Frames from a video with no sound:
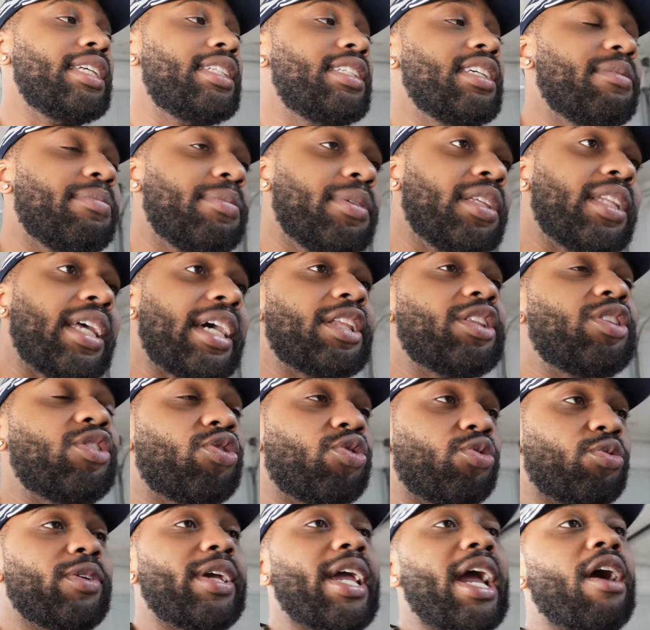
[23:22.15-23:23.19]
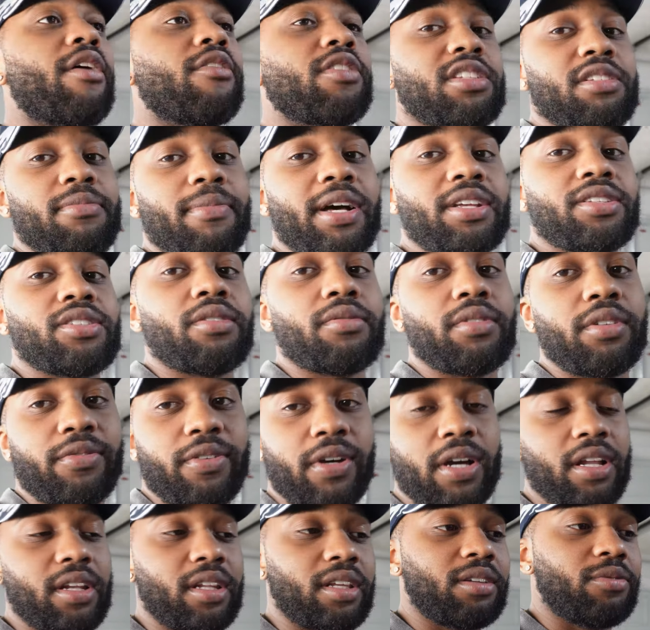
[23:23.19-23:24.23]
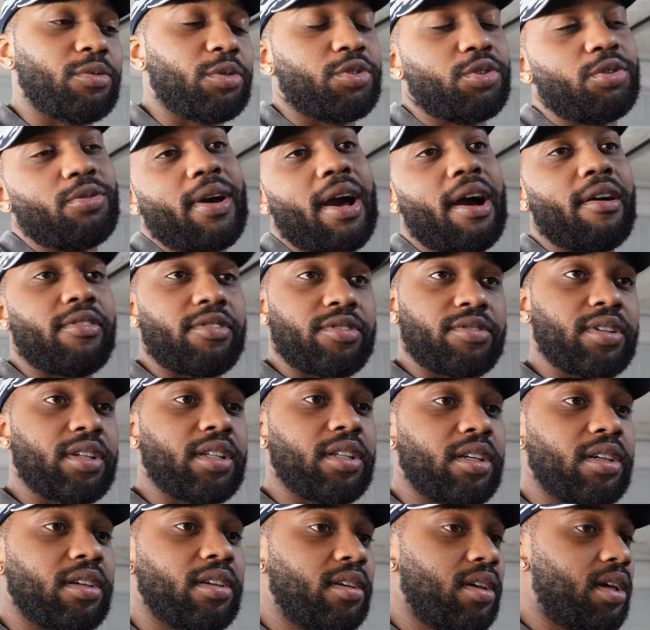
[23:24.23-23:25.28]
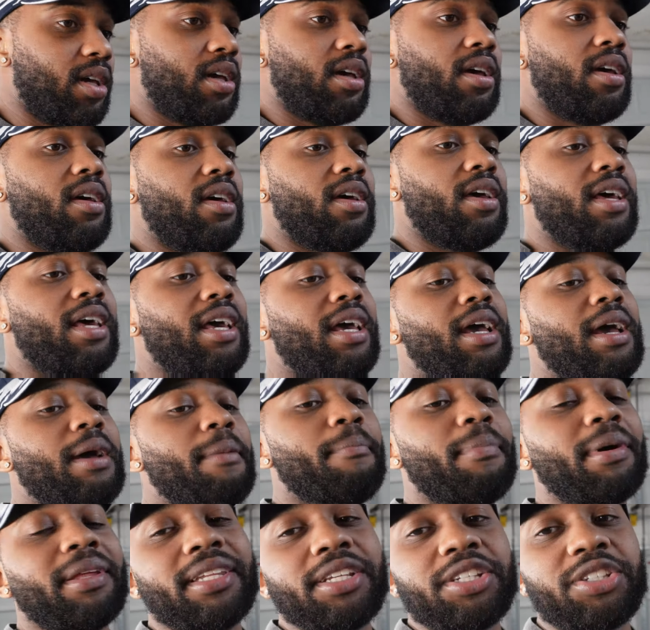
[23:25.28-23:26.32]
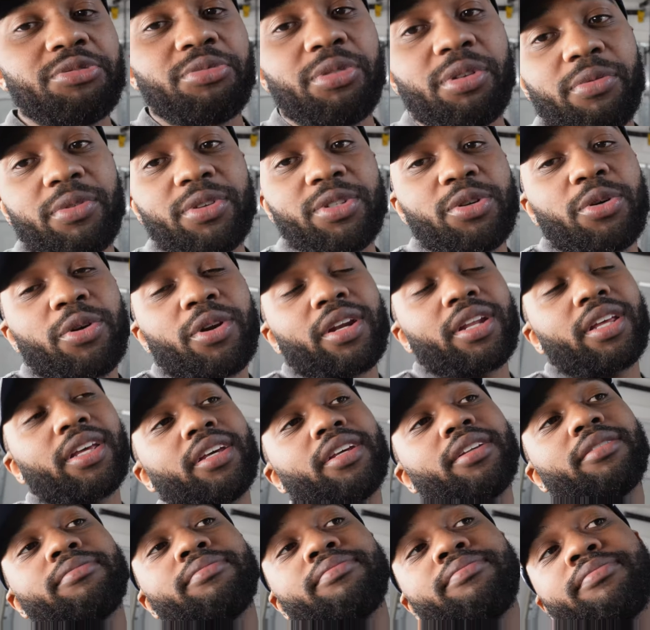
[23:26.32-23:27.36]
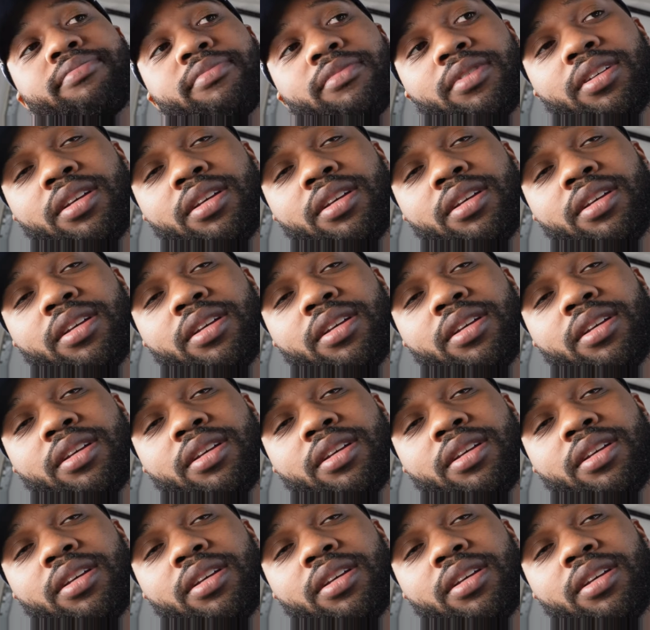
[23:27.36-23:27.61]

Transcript: It took me like three hours myself to find it. Well, two hours really. But this would have resulted in